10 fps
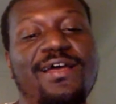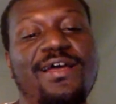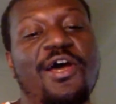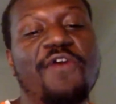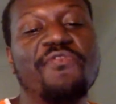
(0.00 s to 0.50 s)

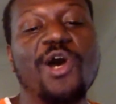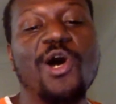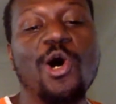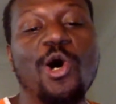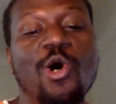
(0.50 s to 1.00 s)
of the
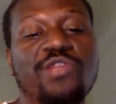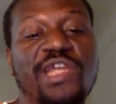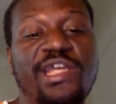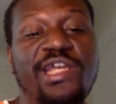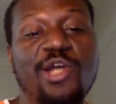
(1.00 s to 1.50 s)
whole
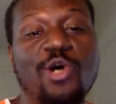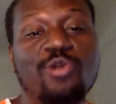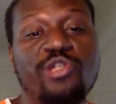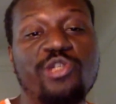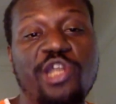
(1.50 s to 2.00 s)
thing, the
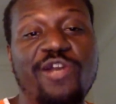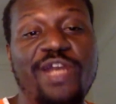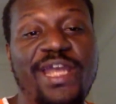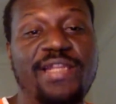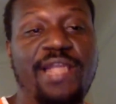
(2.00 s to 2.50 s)
whole shirt
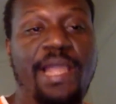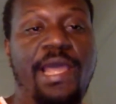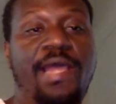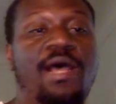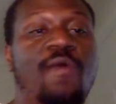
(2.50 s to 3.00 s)
and the
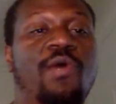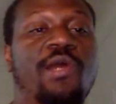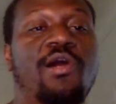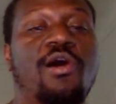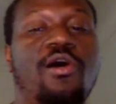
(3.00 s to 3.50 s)
hat. I want it all.